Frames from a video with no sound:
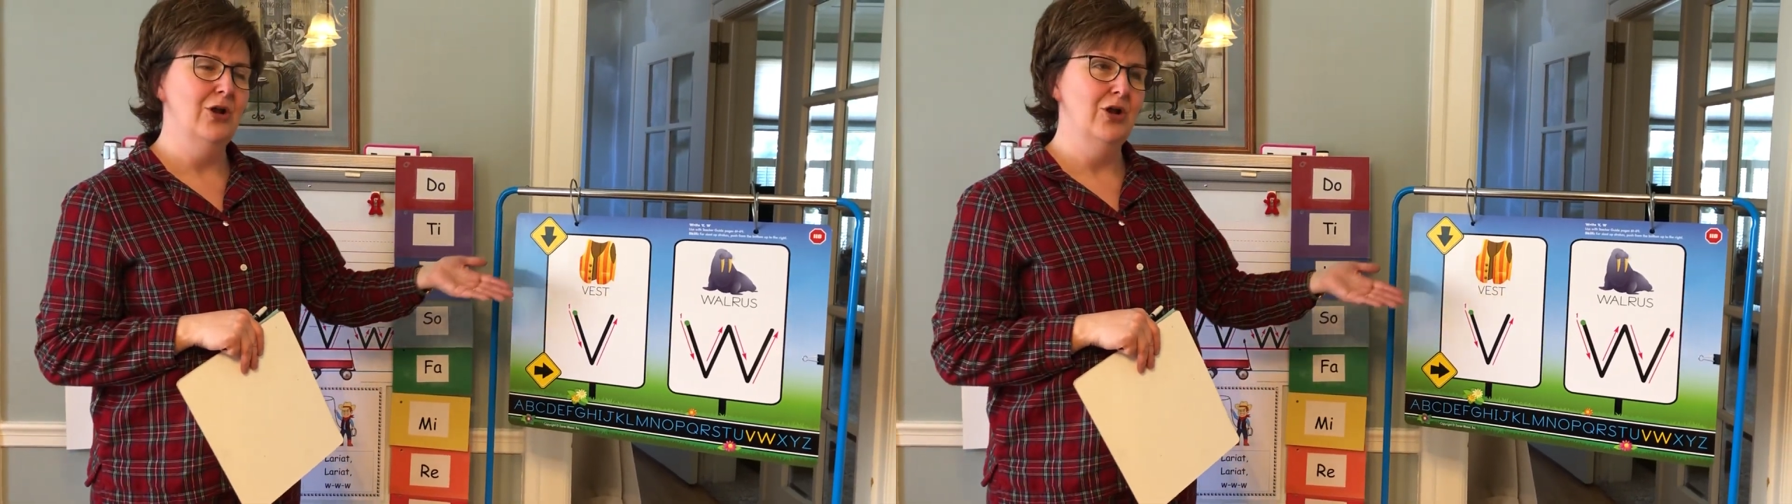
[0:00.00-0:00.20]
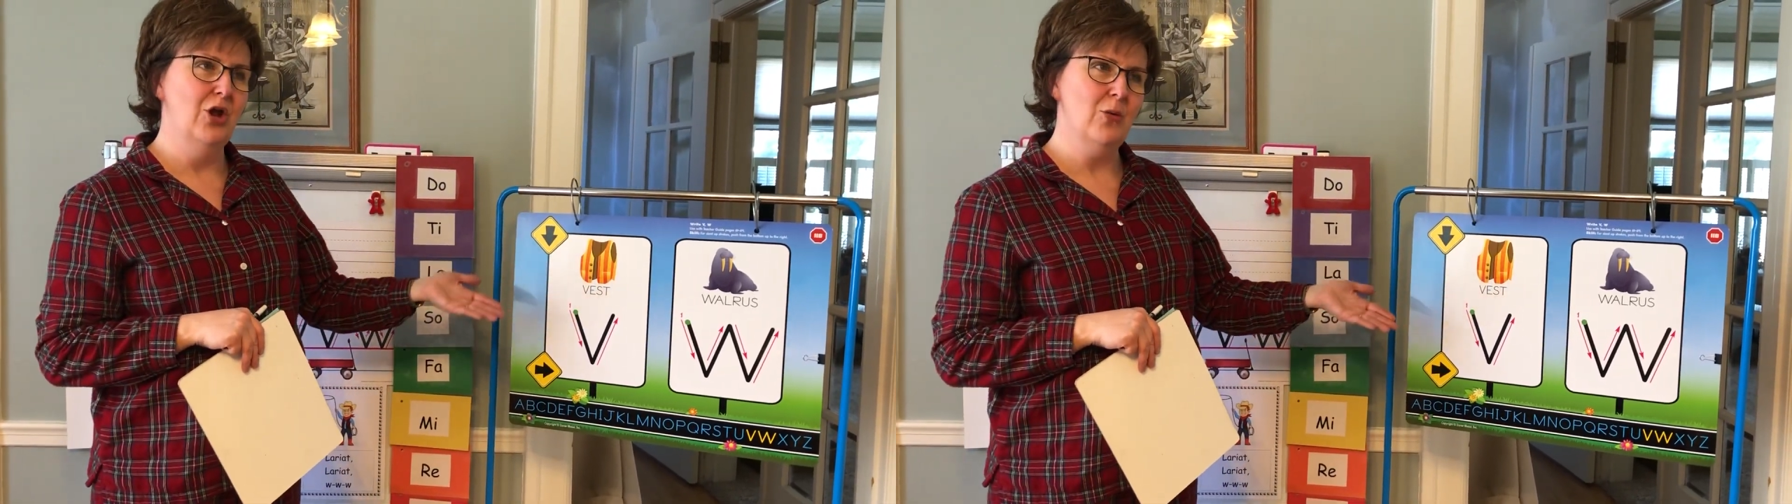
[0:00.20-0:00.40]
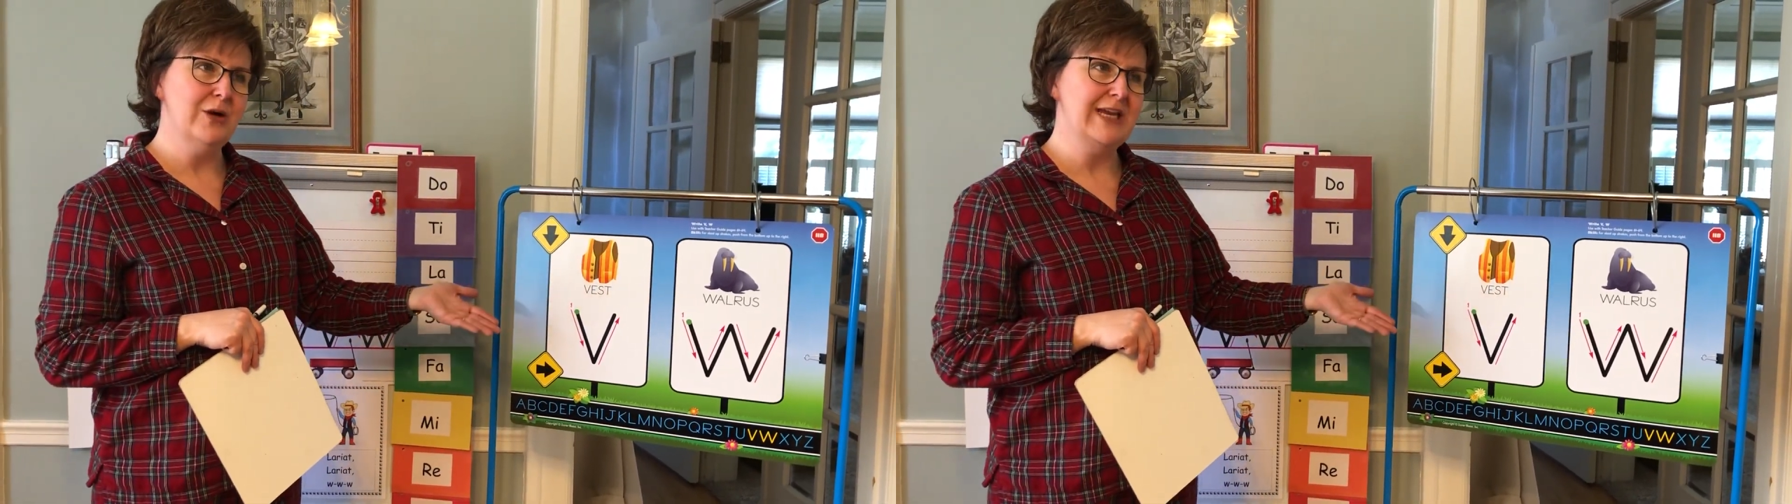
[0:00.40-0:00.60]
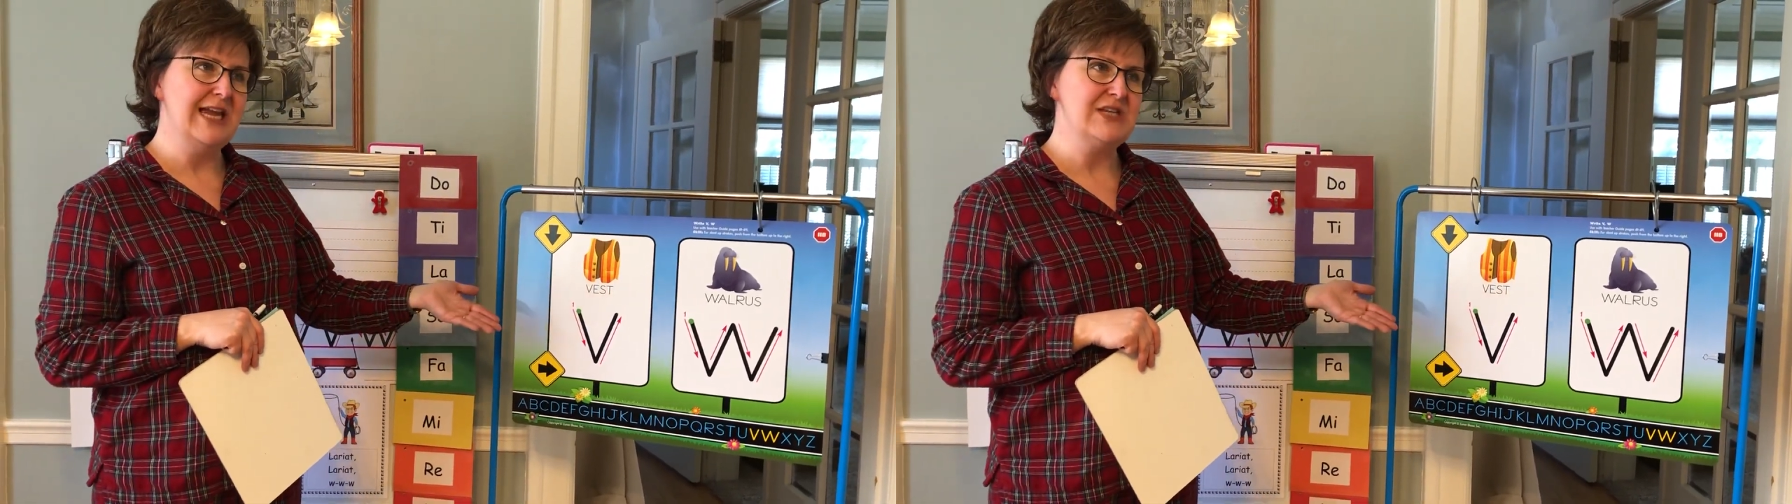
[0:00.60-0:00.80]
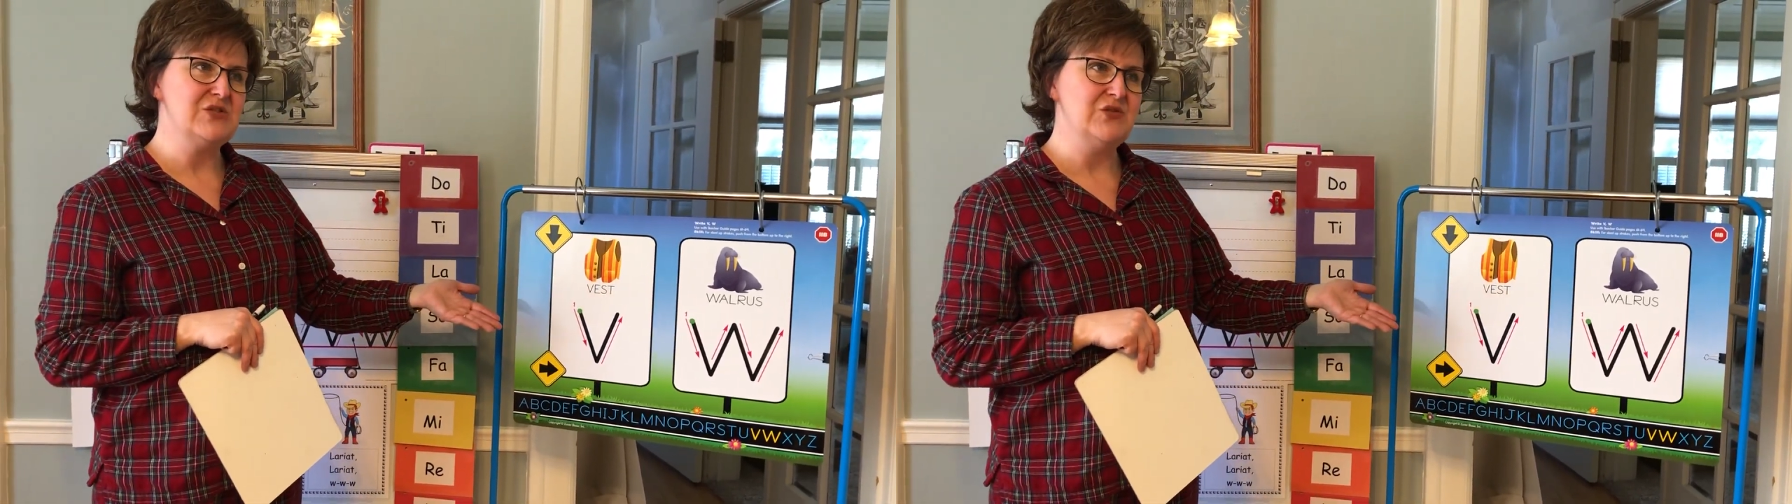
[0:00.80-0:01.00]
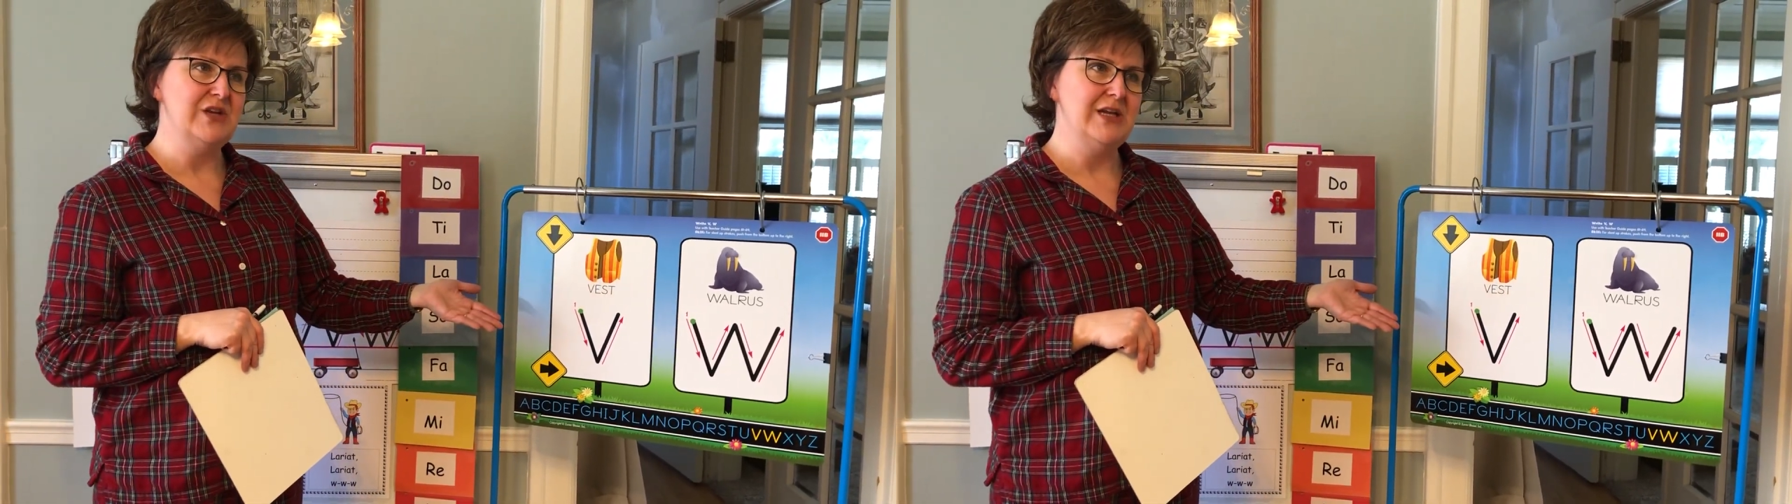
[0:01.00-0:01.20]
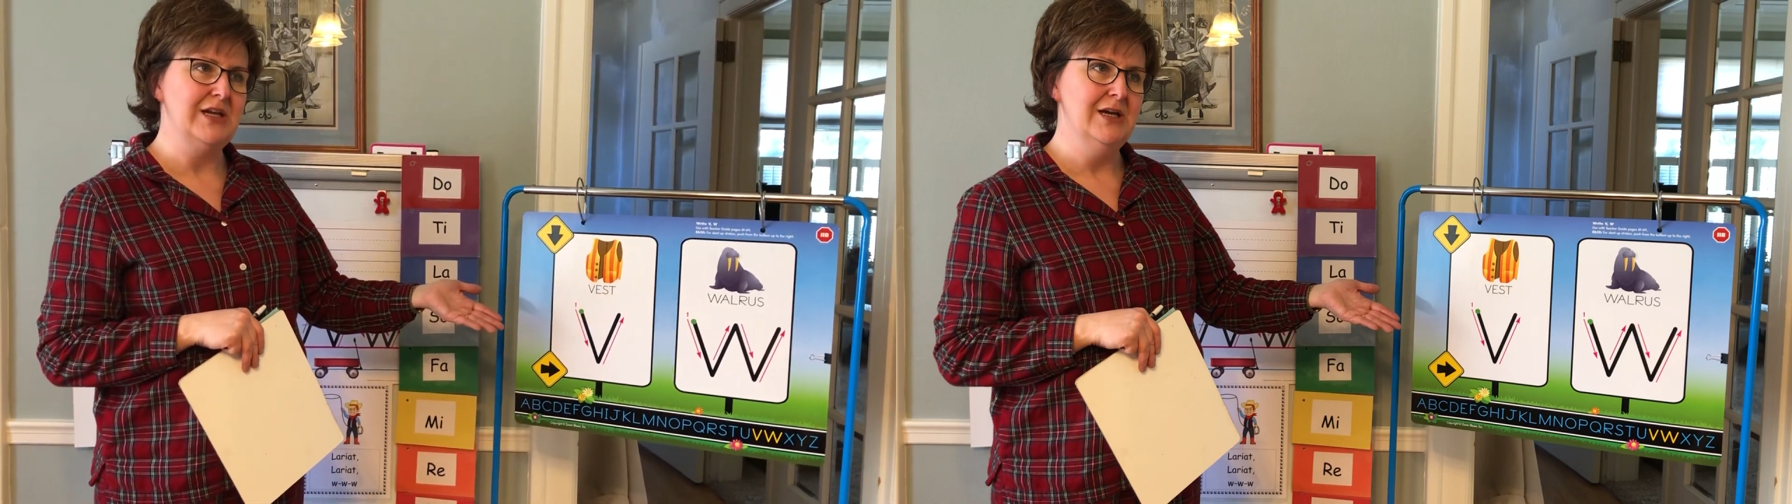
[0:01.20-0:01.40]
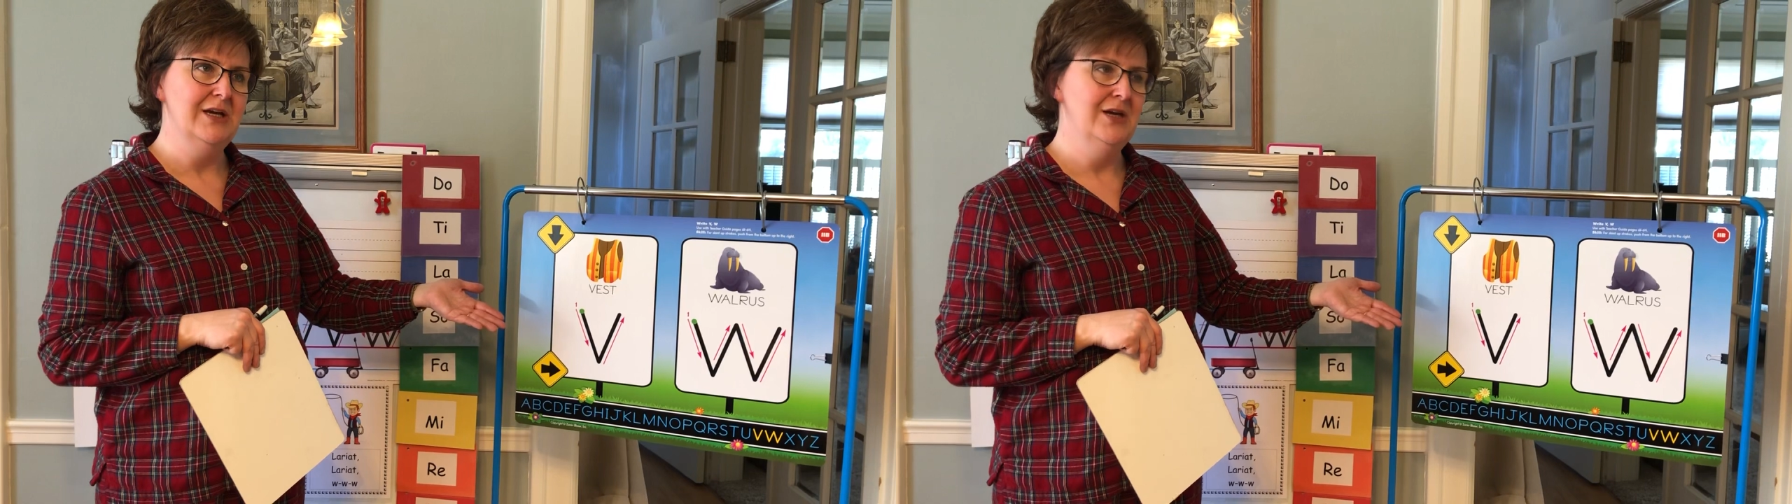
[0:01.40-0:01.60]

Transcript: lowercase v